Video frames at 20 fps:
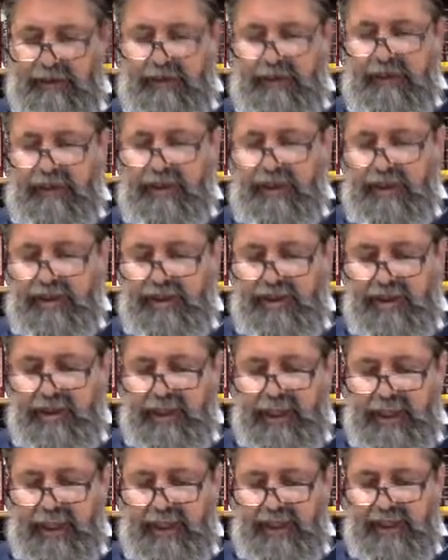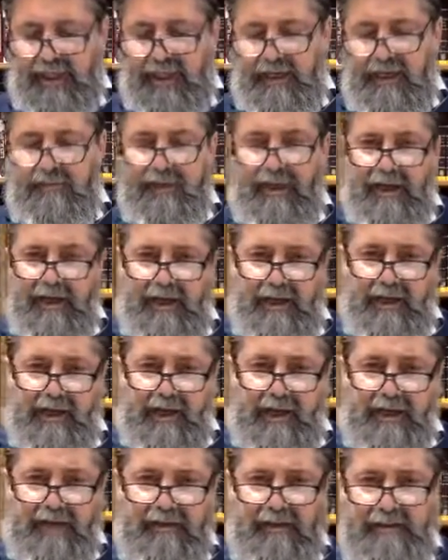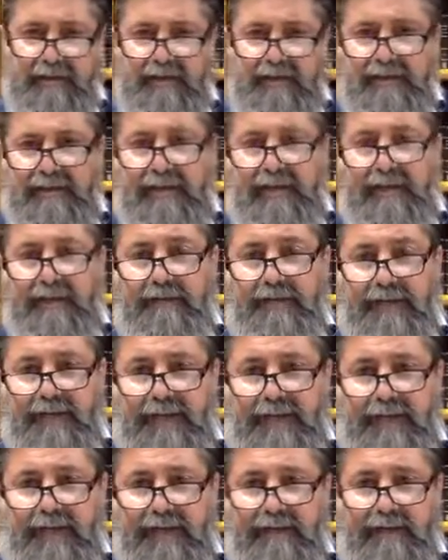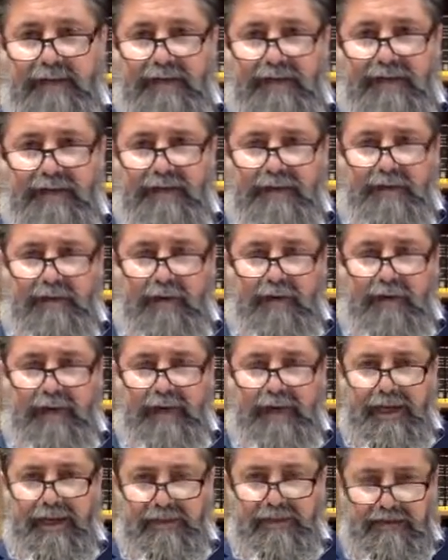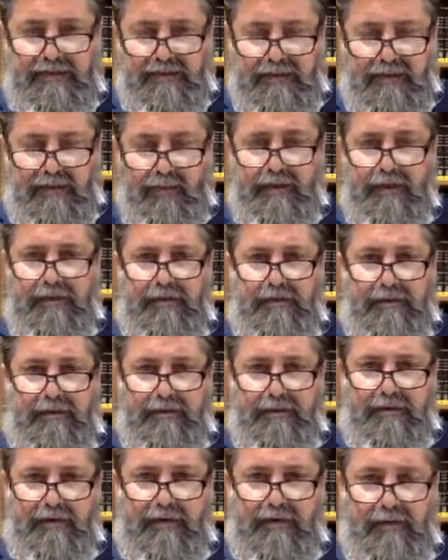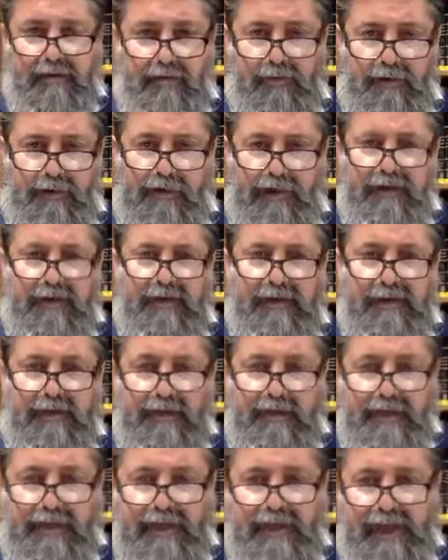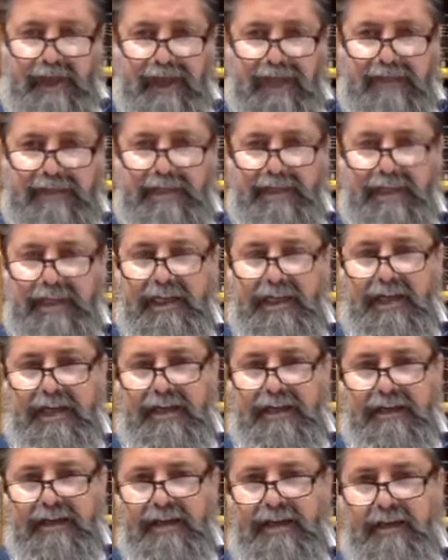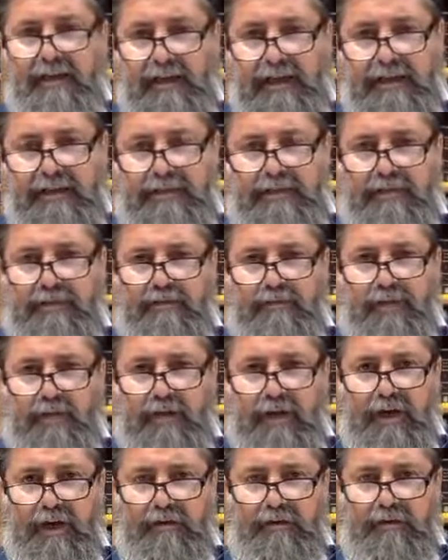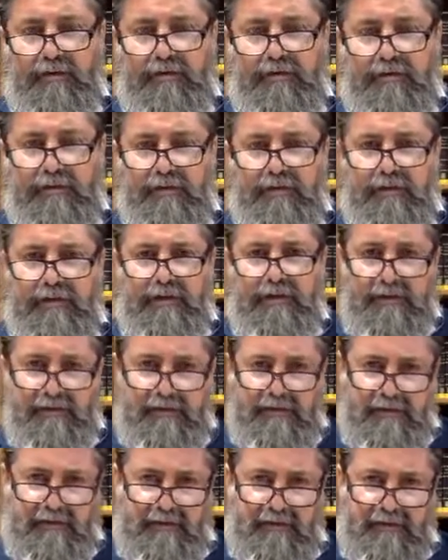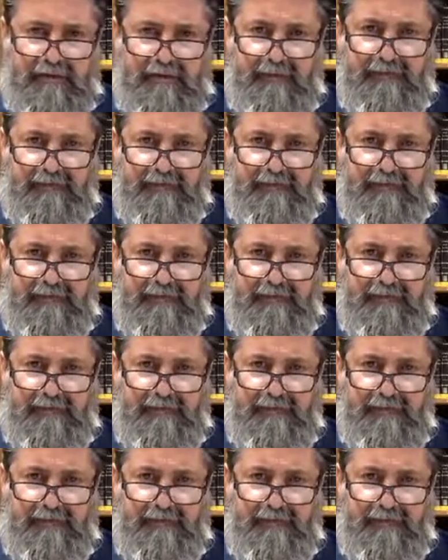Leisha Adiga Melana. She says, I um, cannot bring the boy yet. He wanted to do it right away. Actually, Hannah raised Shmuel for two years.